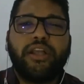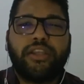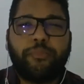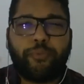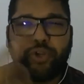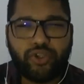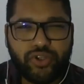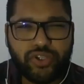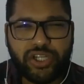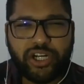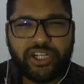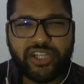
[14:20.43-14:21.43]
The
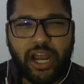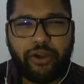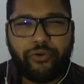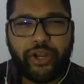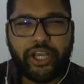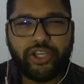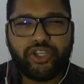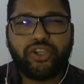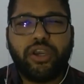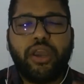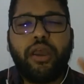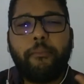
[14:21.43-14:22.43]
producer is Irish.
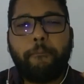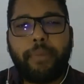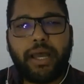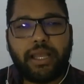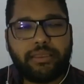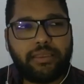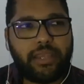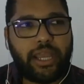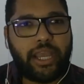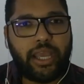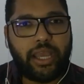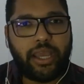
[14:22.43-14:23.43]
But
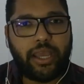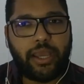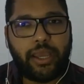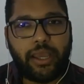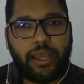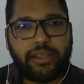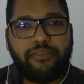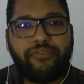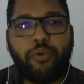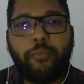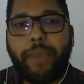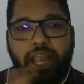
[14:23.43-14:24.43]
the
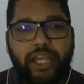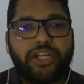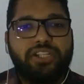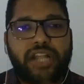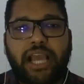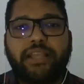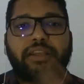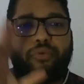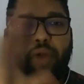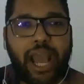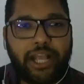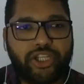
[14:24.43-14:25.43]
filmmakers, like the
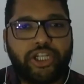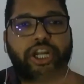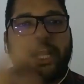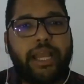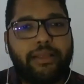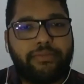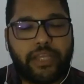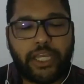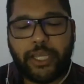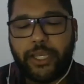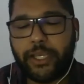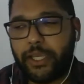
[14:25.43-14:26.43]
writer and
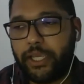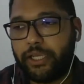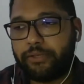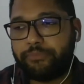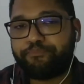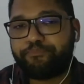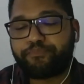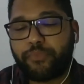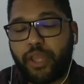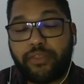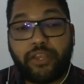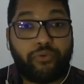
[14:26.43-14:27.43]
the
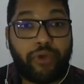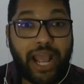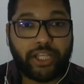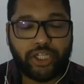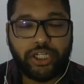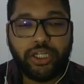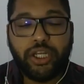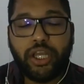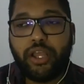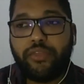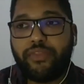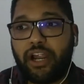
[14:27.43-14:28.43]
director,
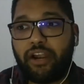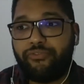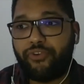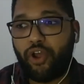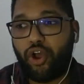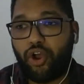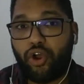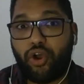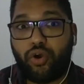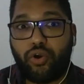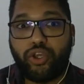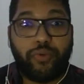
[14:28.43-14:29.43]
they are
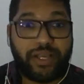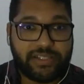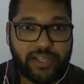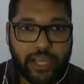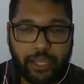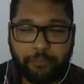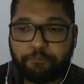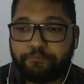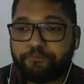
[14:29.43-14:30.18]
from USA.